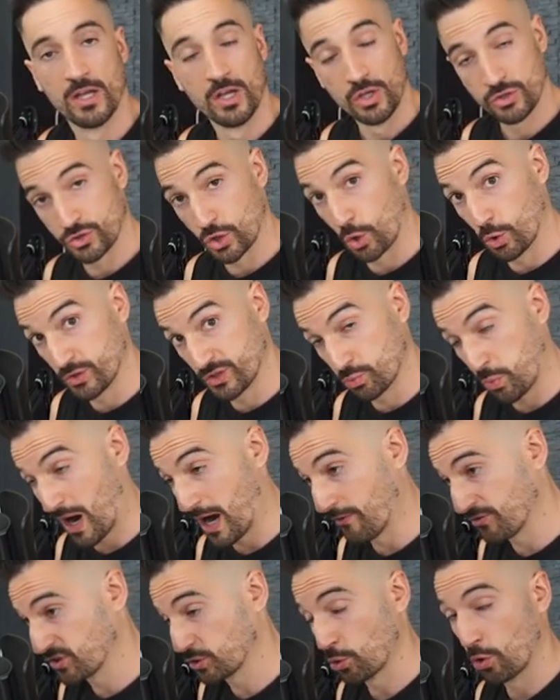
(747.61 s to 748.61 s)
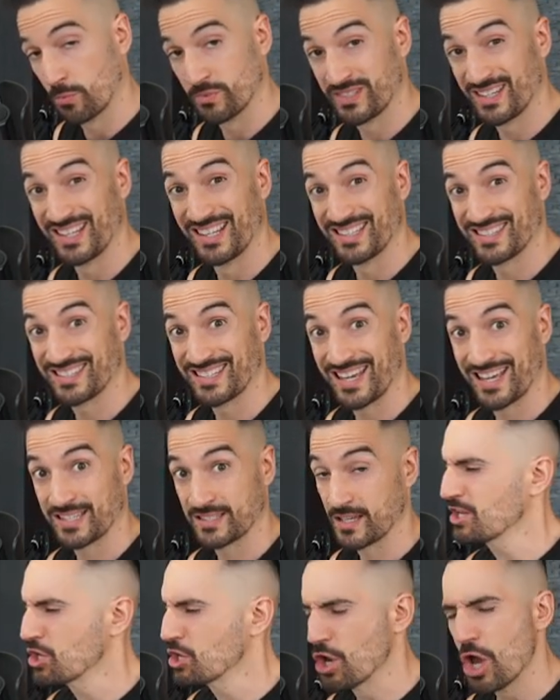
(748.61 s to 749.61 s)
So his wife storms in and says,
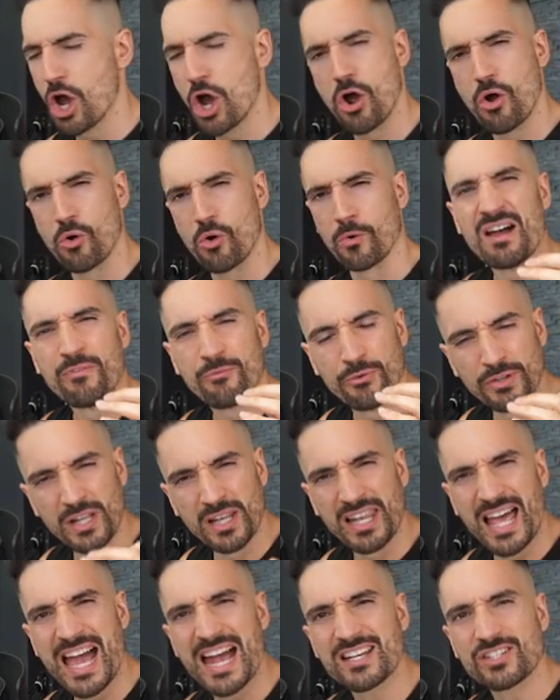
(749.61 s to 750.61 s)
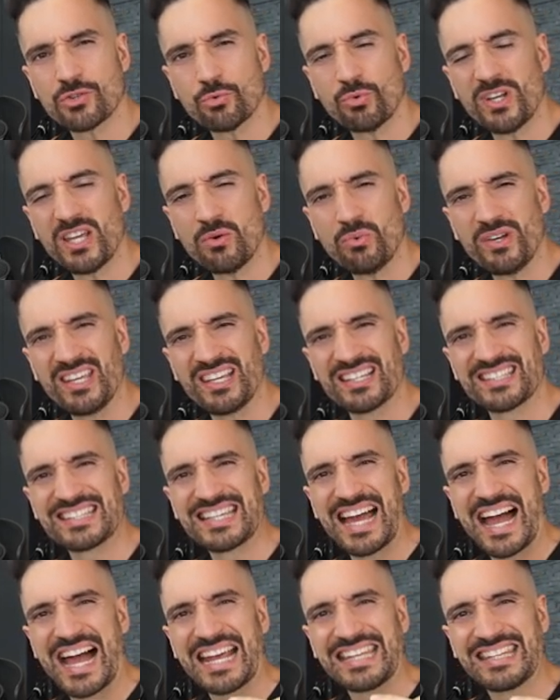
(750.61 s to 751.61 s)
no, for the last 3 weeks
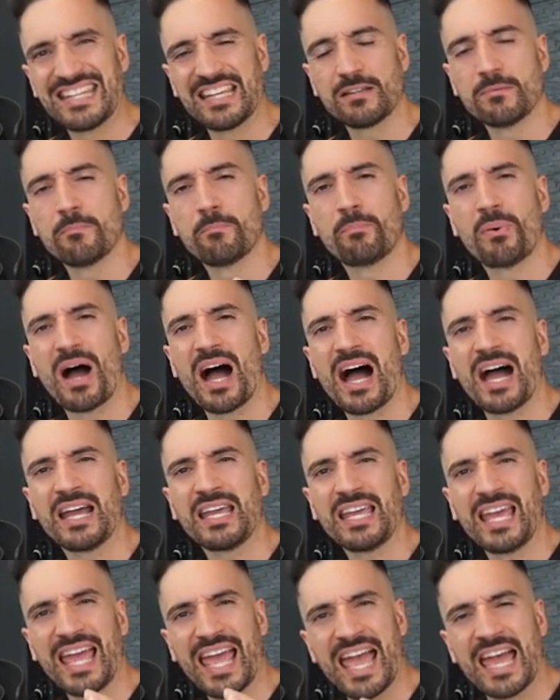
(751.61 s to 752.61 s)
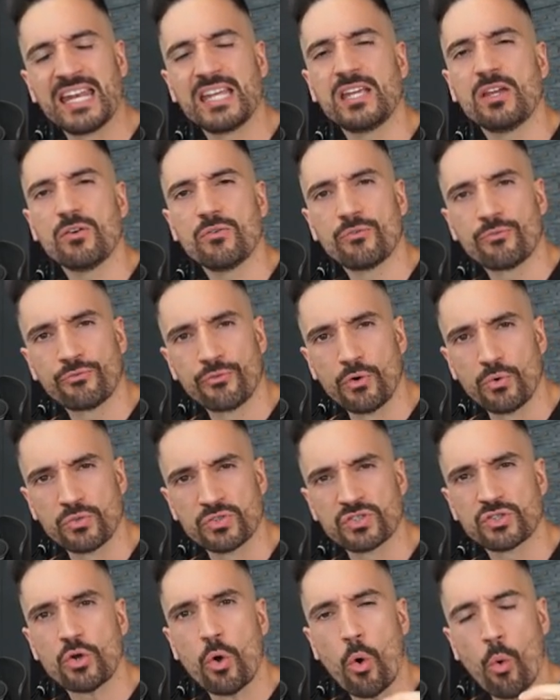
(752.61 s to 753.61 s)
I didn't buy any
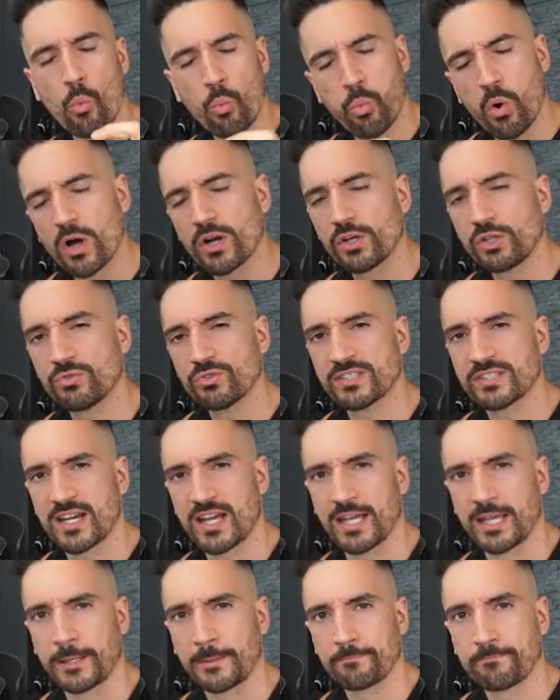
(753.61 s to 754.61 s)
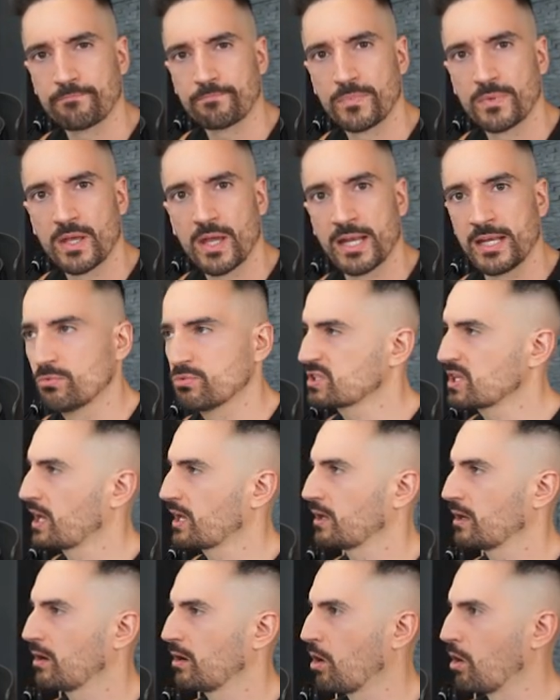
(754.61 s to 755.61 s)
fruits. What are you saying? And he was like,
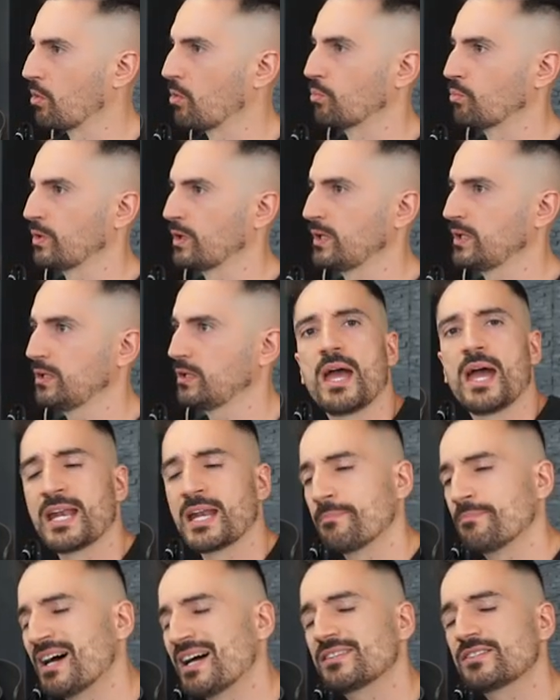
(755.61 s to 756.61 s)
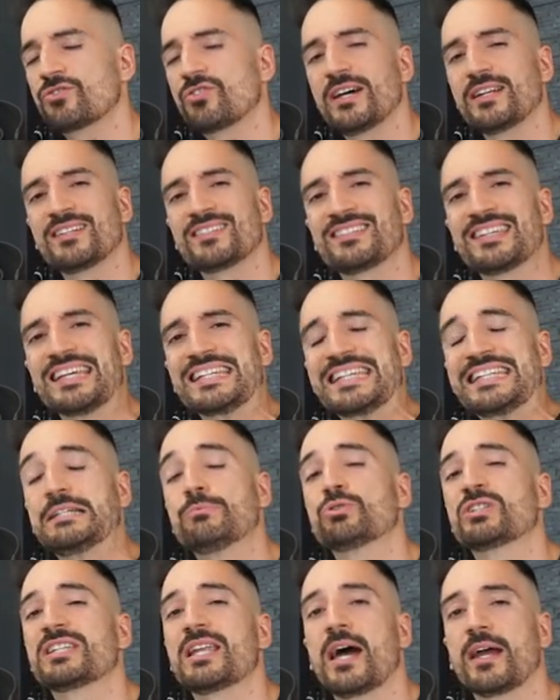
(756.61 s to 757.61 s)
oh, really? And I'm not trying to say that he
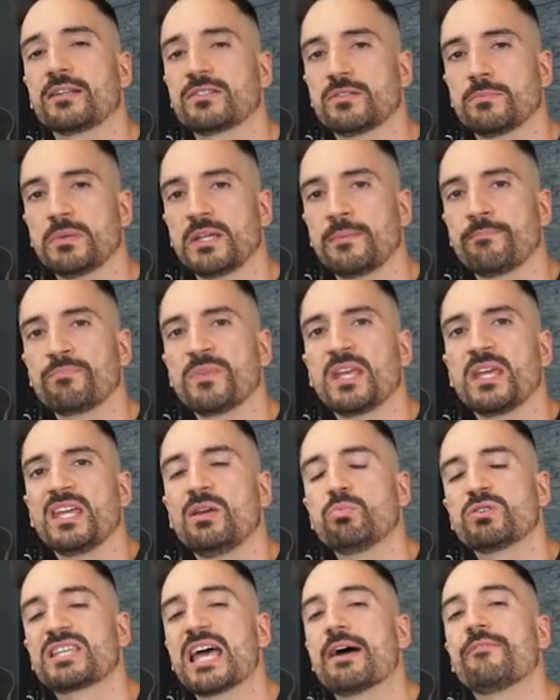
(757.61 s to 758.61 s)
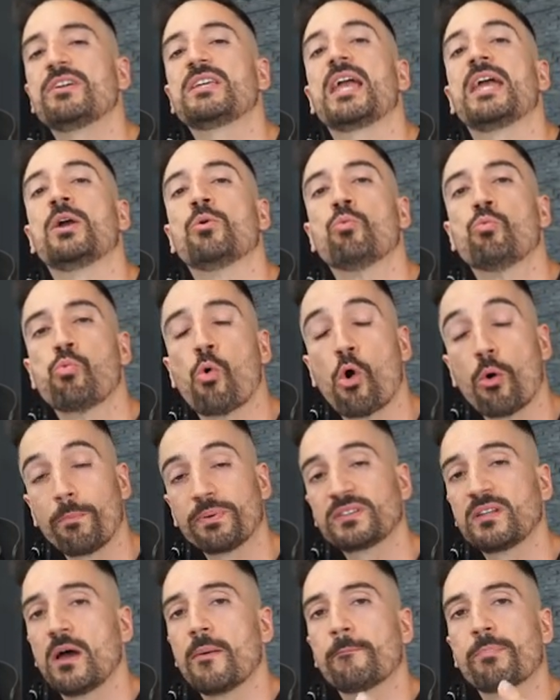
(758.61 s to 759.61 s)
was lying to me. He was having a
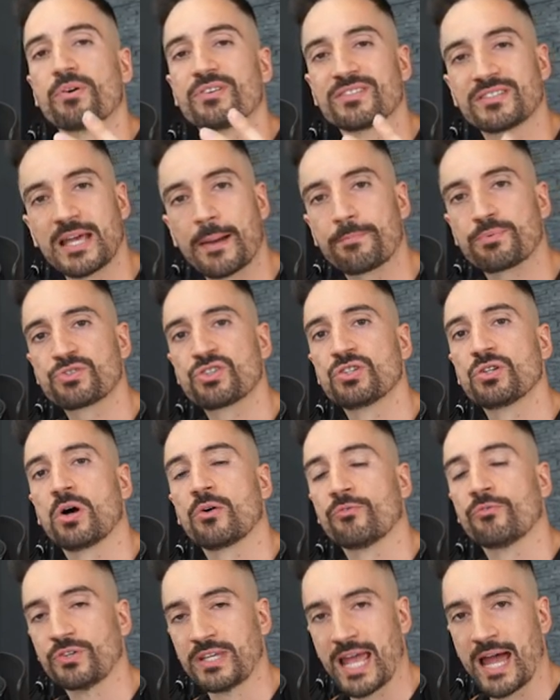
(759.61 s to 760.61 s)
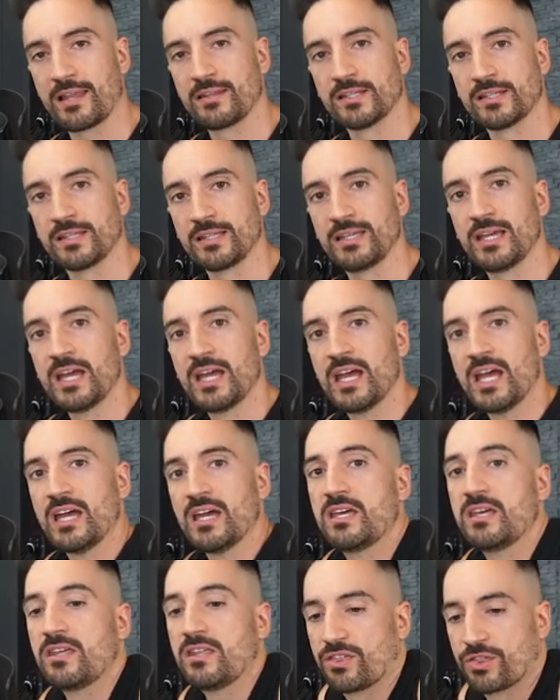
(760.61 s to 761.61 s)
warped perception of reality.
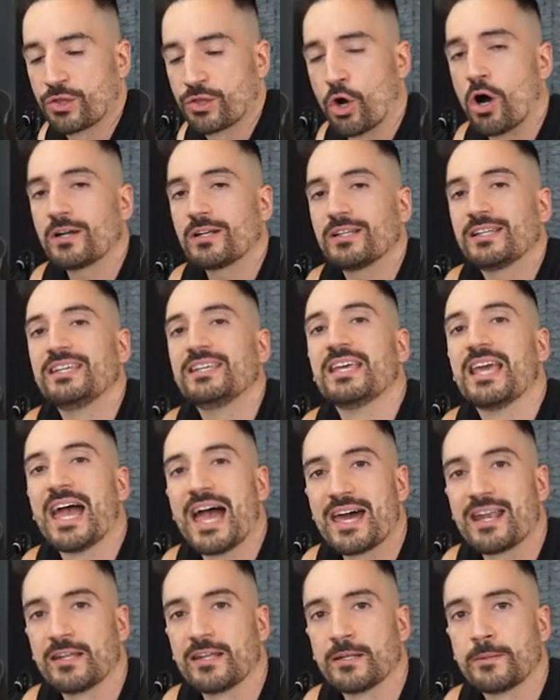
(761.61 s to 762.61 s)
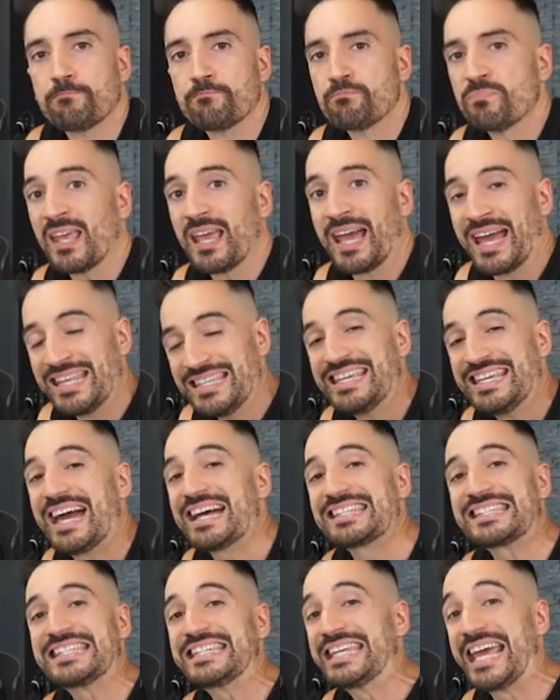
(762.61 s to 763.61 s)
He thought he had it. And
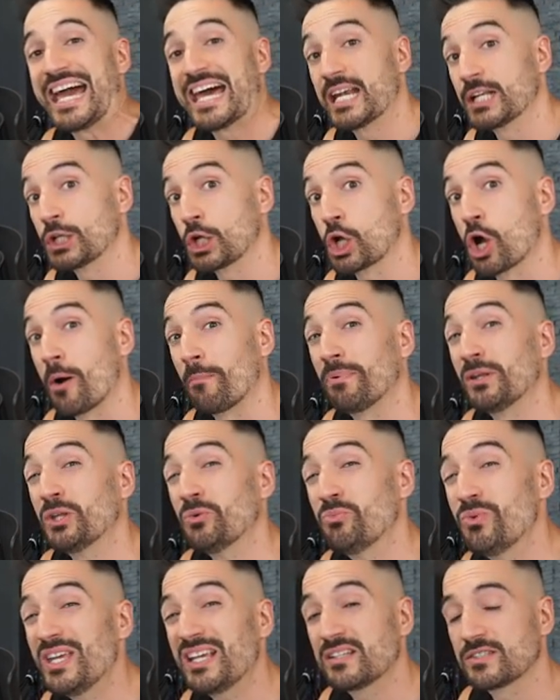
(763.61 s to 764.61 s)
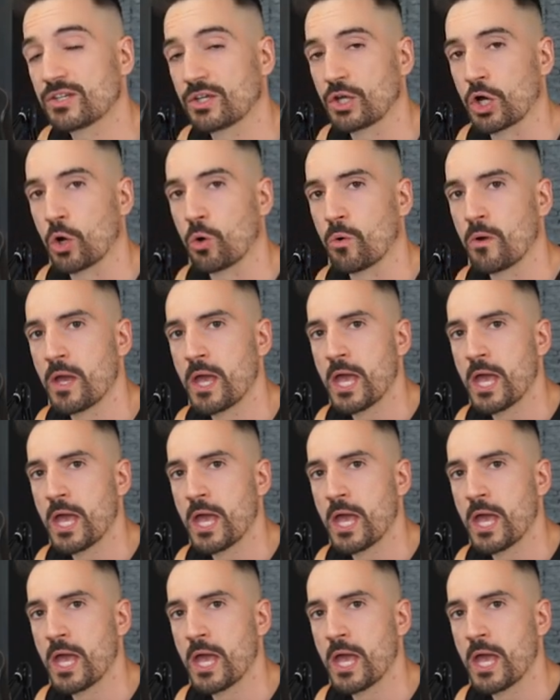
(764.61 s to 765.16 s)
yes, he had it a couple of weeks ago.